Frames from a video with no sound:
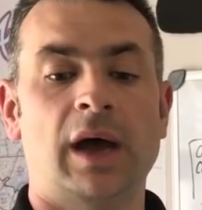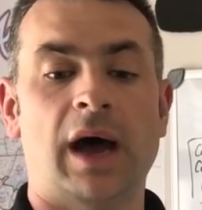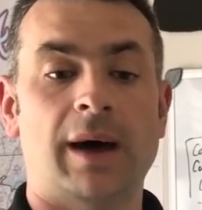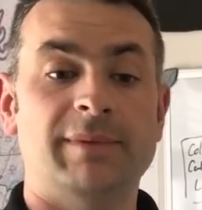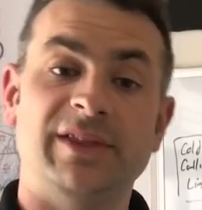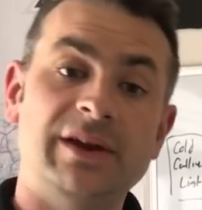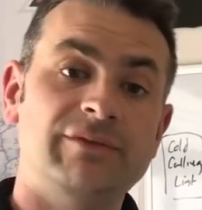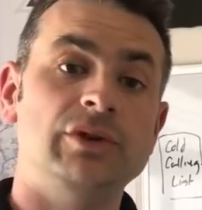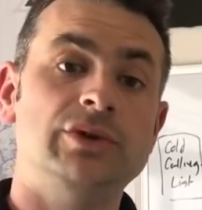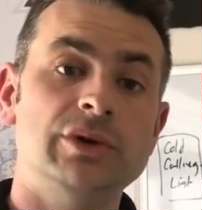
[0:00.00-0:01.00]
And then
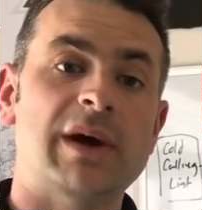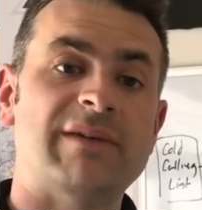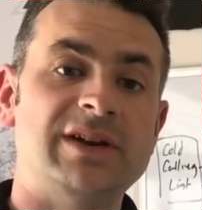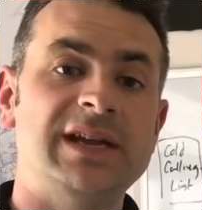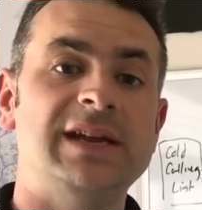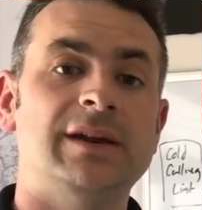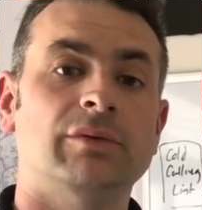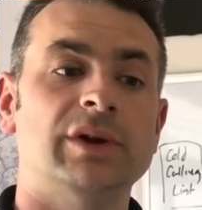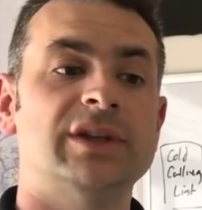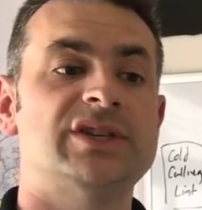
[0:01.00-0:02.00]
if you do have a need
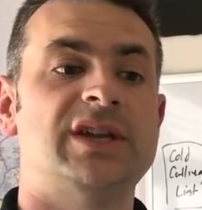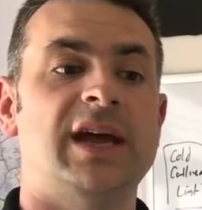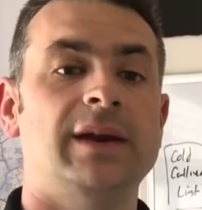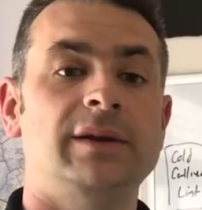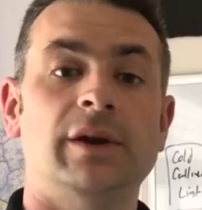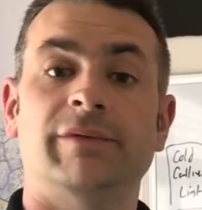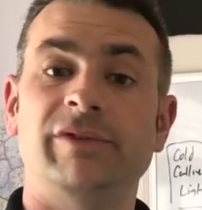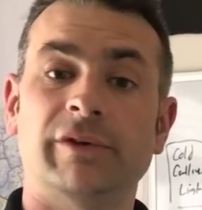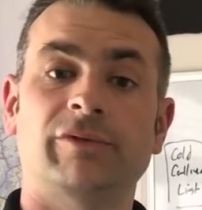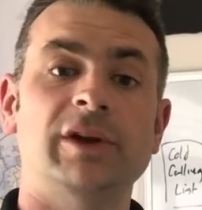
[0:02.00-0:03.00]
in real estate,
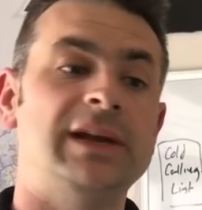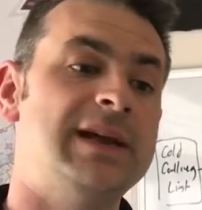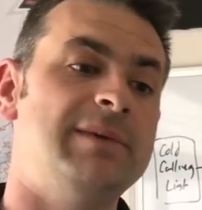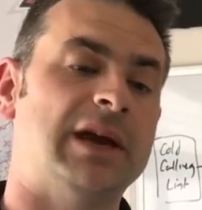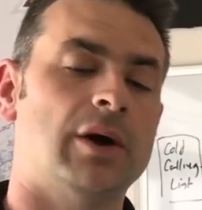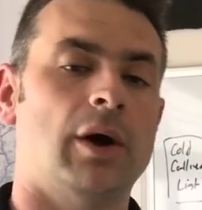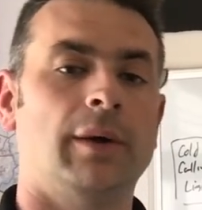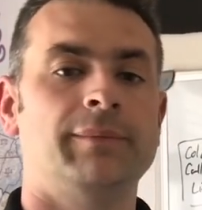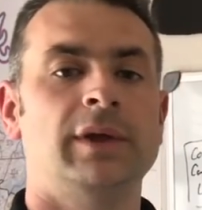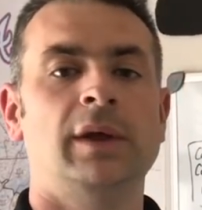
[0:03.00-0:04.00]
feel free to give me a
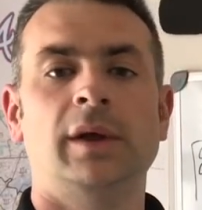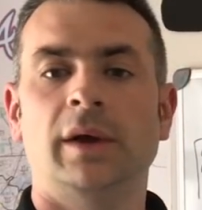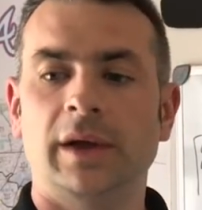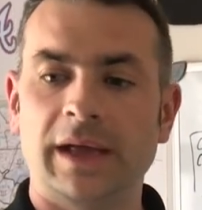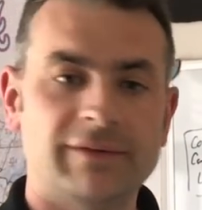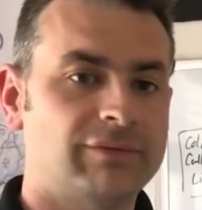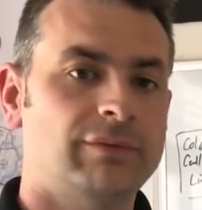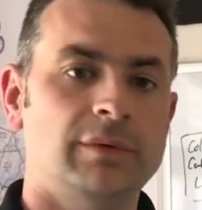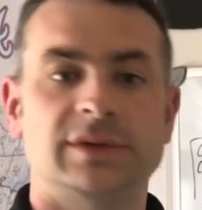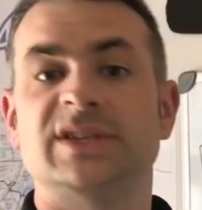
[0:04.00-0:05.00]
call. And
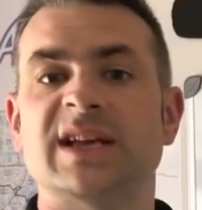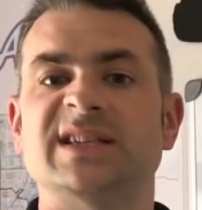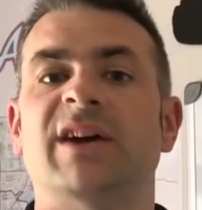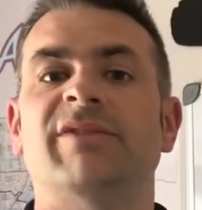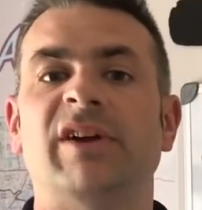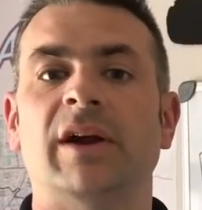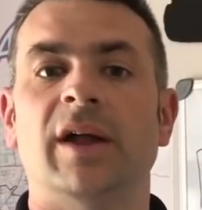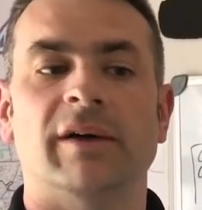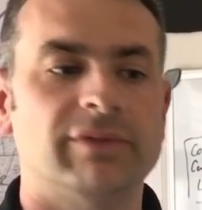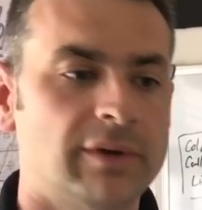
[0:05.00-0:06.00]
does that sound fair
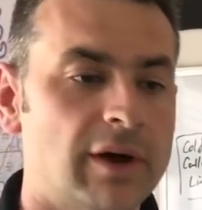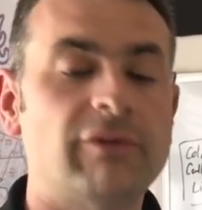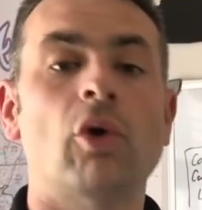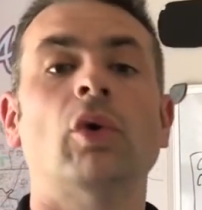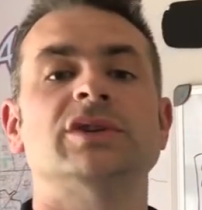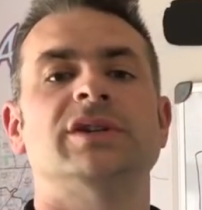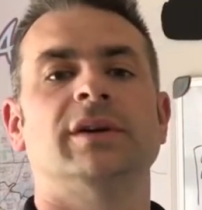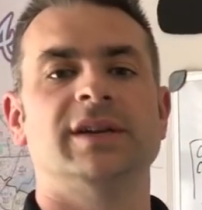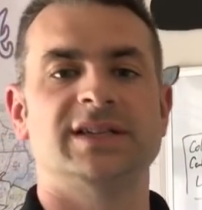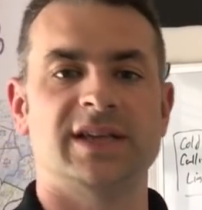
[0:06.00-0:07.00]
enough? Of course they're
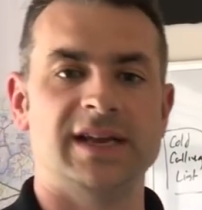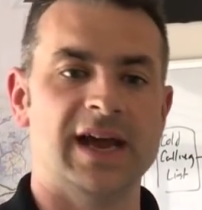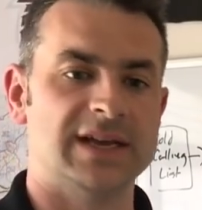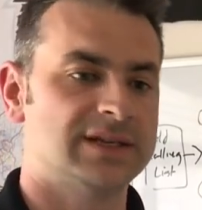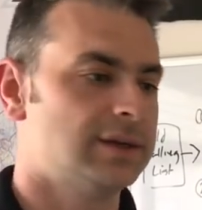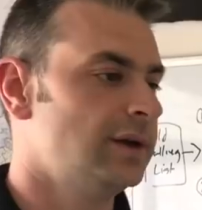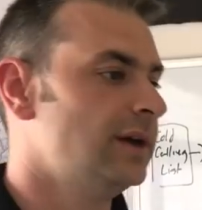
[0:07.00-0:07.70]
going to say yes.